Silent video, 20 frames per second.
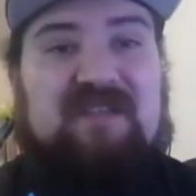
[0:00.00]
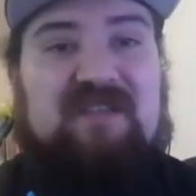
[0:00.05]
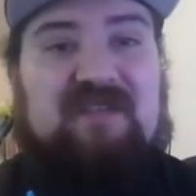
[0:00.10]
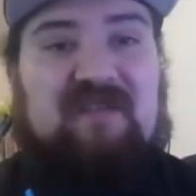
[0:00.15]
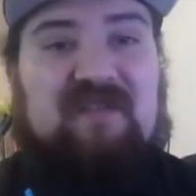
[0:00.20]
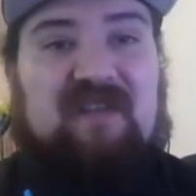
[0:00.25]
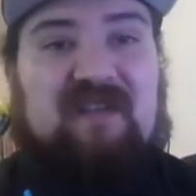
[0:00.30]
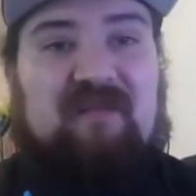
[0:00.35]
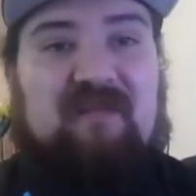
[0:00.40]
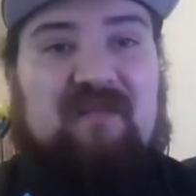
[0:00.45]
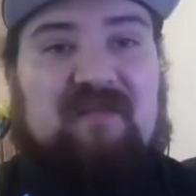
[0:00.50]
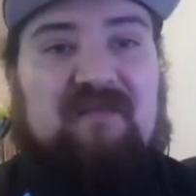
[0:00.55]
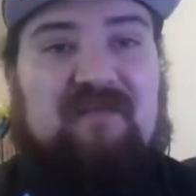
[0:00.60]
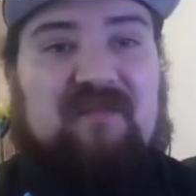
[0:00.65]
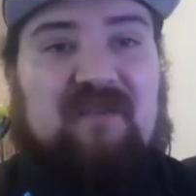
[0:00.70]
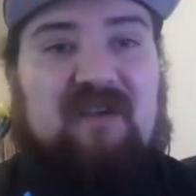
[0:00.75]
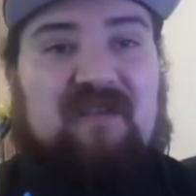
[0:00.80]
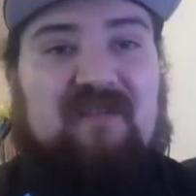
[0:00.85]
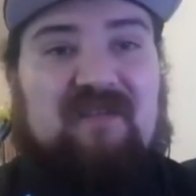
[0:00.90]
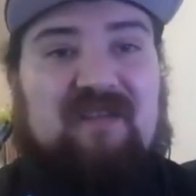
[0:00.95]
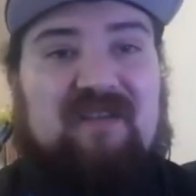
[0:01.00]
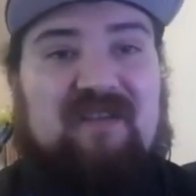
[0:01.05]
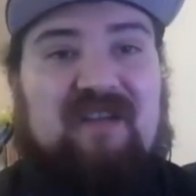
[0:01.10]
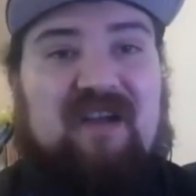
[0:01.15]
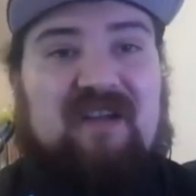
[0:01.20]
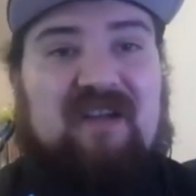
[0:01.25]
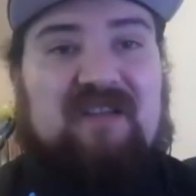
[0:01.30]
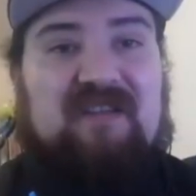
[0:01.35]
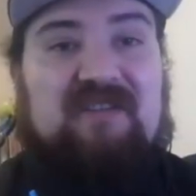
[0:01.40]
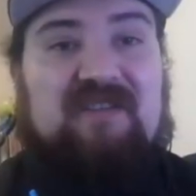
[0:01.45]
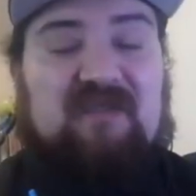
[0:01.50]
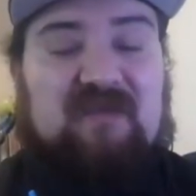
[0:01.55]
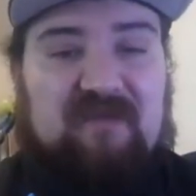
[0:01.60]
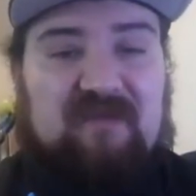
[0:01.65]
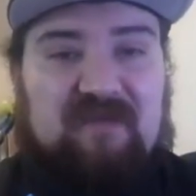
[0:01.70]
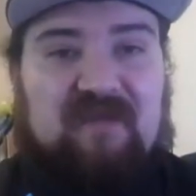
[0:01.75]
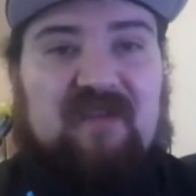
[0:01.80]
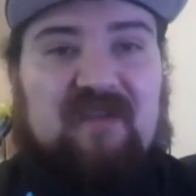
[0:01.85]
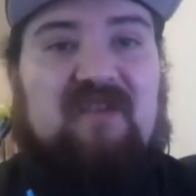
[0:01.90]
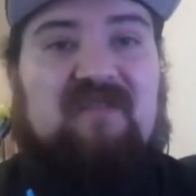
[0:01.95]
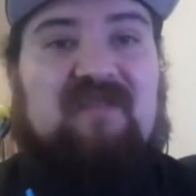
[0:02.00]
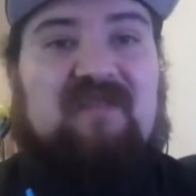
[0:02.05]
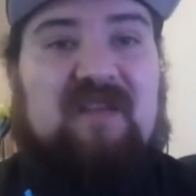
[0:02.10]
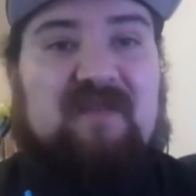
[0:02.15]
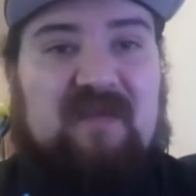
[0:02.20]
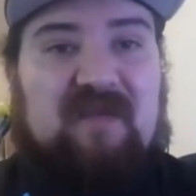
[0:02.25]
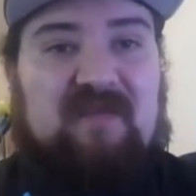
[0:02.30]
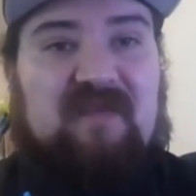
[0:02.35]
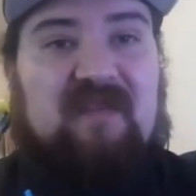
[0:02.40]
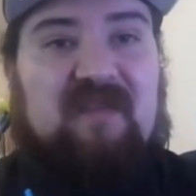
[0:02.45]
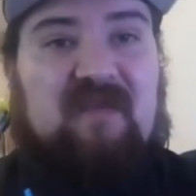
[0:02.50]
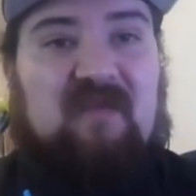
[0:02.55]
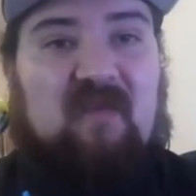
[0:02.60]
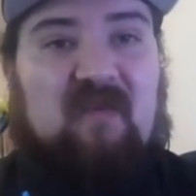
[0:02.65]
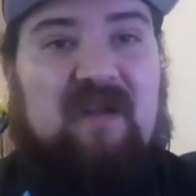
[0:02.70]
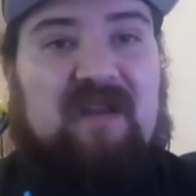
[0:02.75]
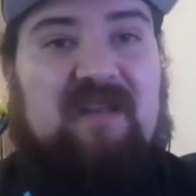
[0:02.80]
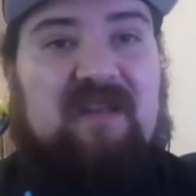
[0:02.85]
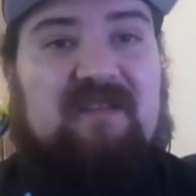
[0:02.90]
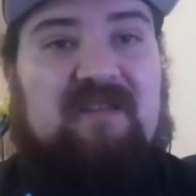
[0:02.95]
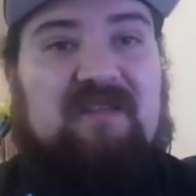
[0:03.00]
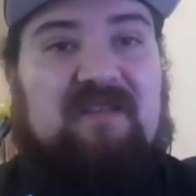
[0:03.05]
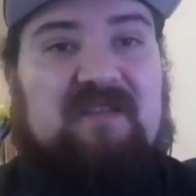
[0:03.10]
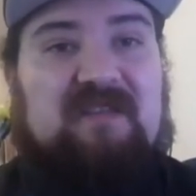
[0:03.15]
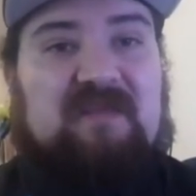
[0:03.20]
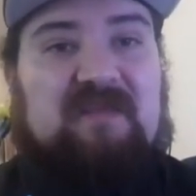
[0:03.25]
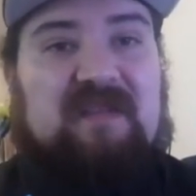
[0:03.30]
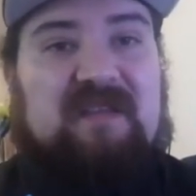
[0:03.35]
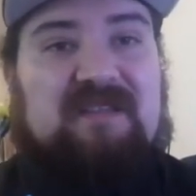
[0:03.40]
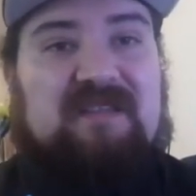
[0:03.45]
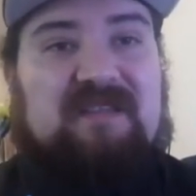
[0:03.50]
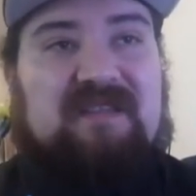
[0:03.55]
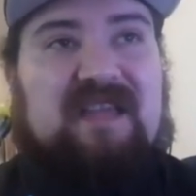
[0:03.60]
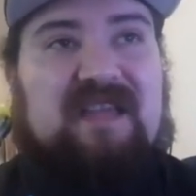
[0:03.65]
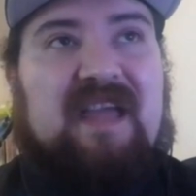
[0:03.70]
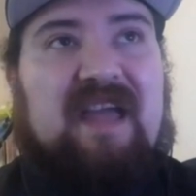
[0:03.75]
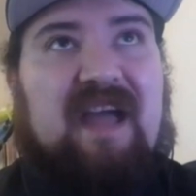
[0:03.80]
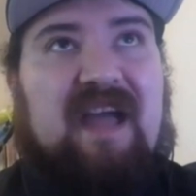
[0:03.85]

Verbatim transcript: this film in front of an audience or in front of like people that went into these places.